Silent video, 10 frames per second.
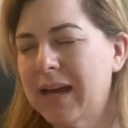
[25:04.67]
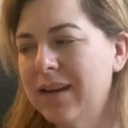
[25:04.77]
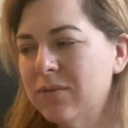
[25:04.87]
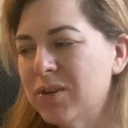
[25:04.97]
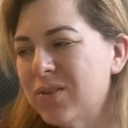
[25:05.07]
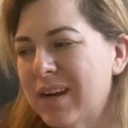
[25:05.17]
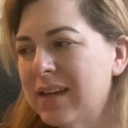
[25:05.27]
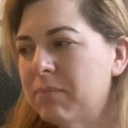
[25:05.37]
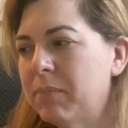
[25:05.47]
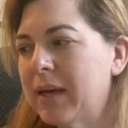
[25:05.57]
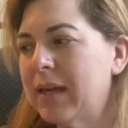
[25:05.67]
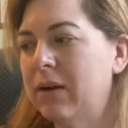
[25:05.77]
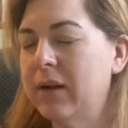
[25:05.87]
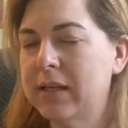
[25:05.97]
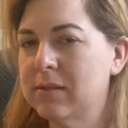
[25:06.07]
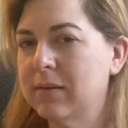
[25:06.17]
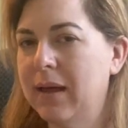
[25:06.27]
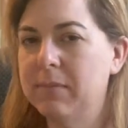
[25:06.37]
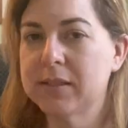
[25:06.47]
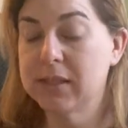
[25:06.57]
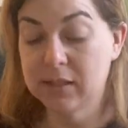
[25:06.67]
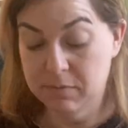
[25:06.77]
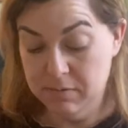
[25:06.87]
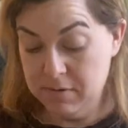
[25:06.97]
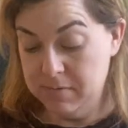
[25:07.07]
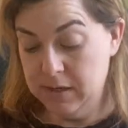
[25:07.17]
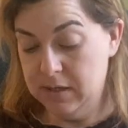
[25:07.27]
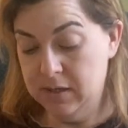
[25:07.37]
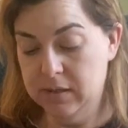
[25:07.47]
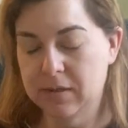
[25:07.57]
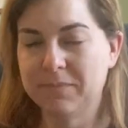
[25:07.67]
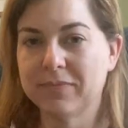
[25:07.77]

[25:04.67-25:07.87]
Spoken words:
I don't know that I pick it out as hibiscus, but maybe it is.